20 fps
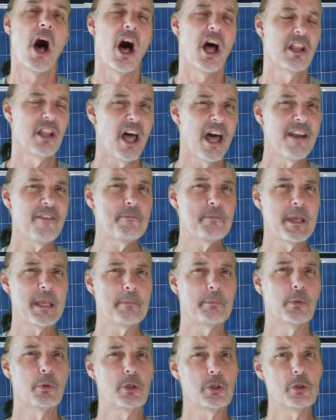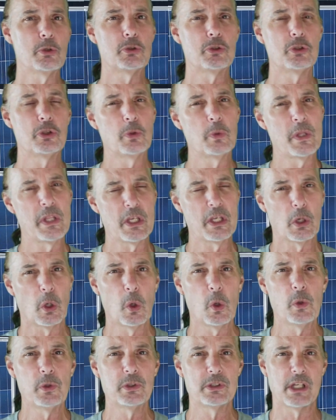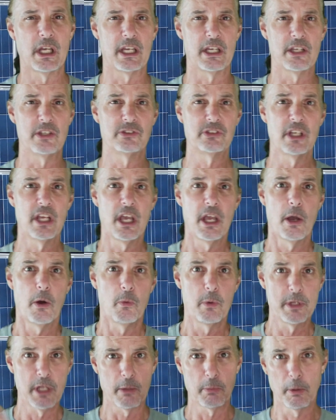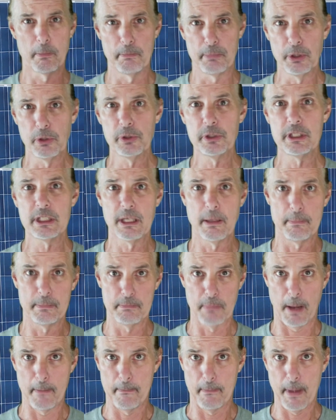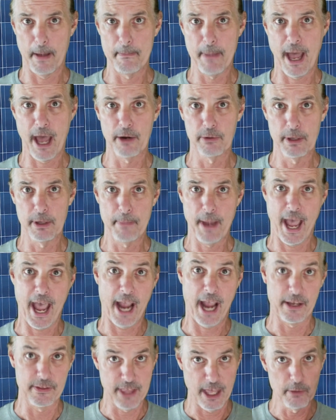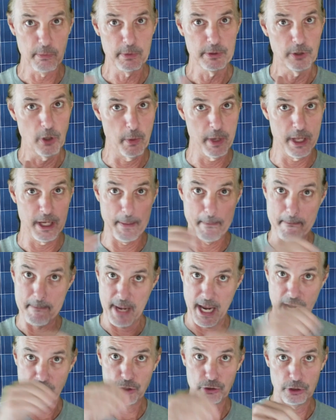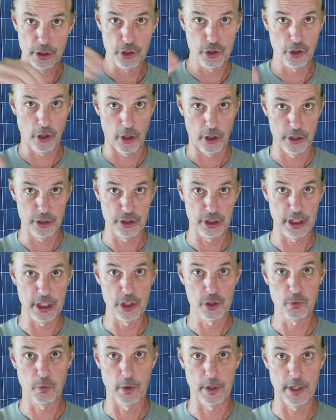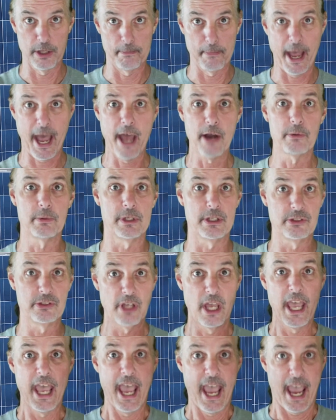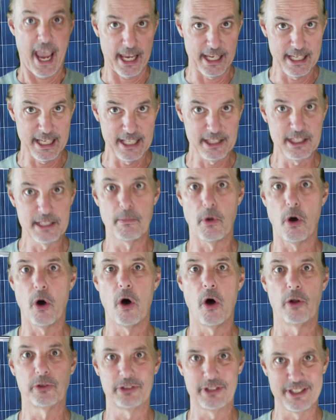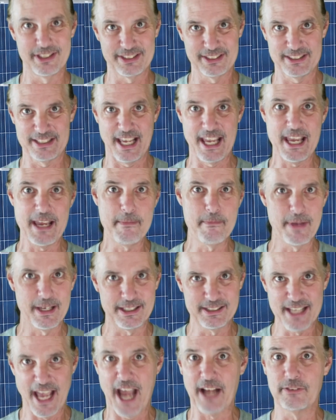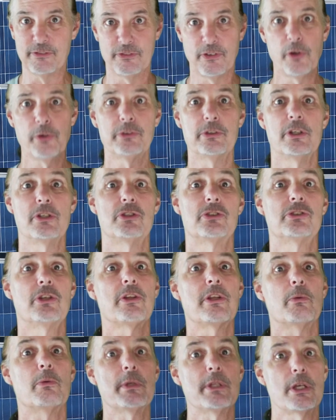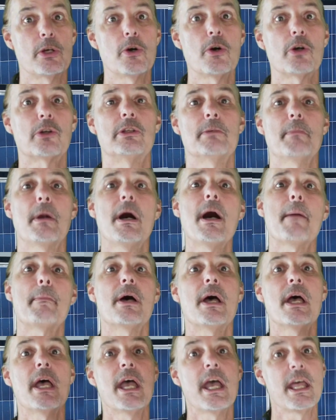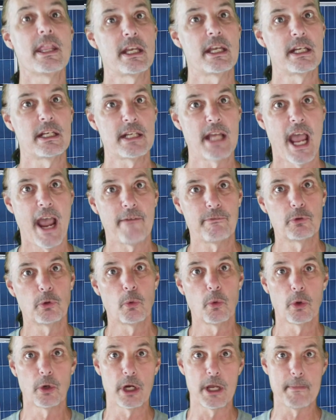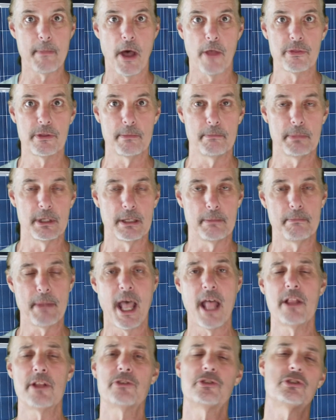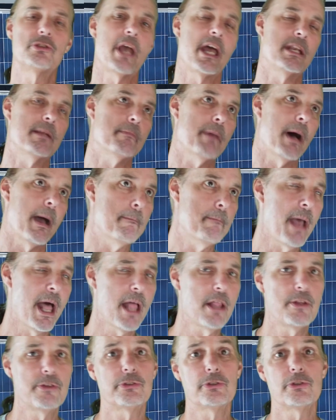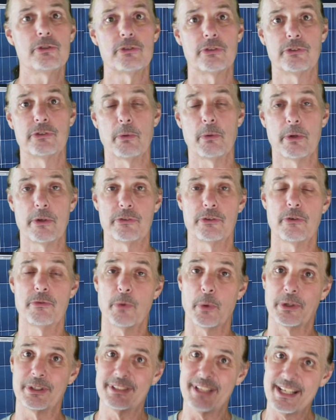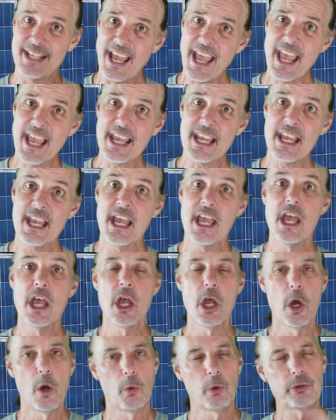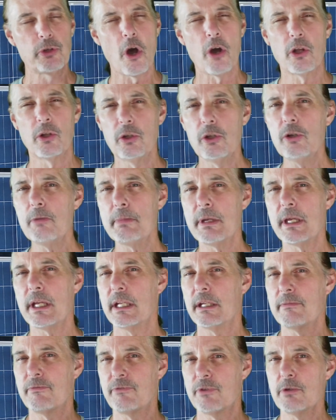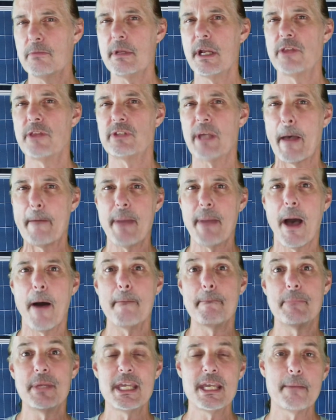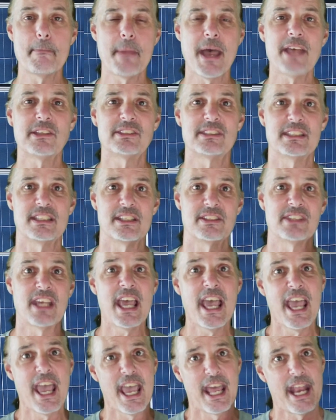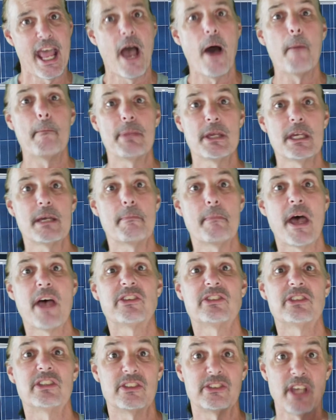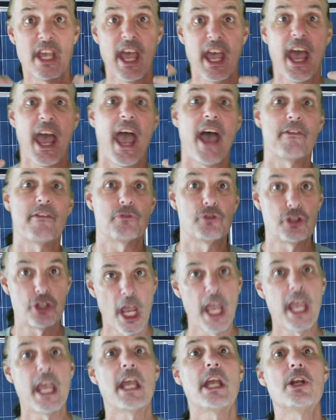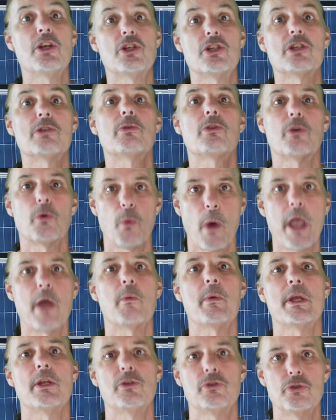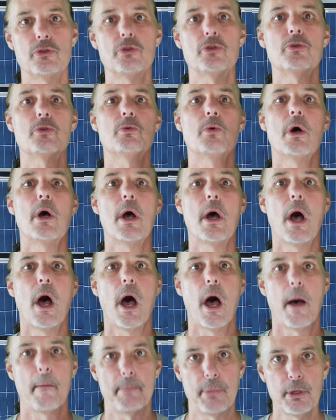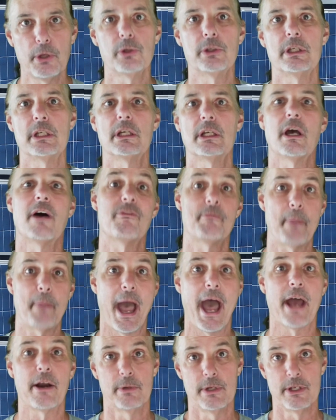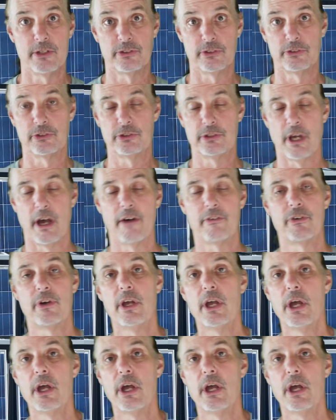A lot of people used to, in the old days, when they were building a, a, a battery pack, they would go in and manually charge each one of the batteries and get them all to the same exact voltage so that when they hooked them up, they didn't have to worry about them being balanced. You had to buy balancers and so on and so forth. Today, we'll talk a little bit in a few minutes about B M Ss and how B M Ss have changed the way we do building of batteries and stuff,